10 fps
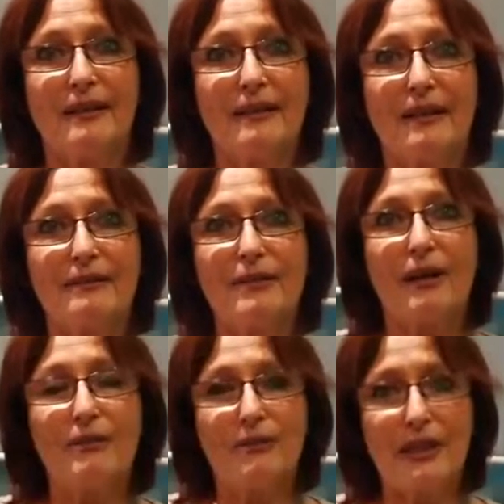And
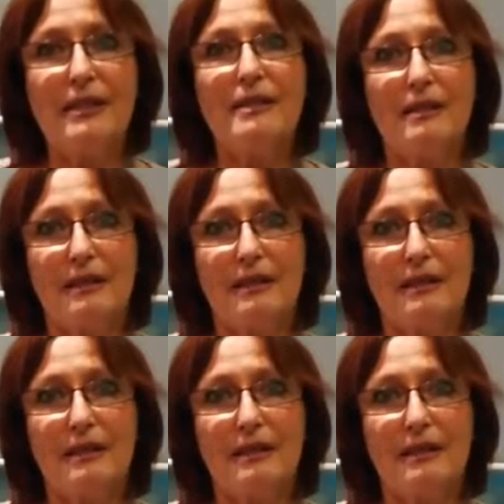okay. I really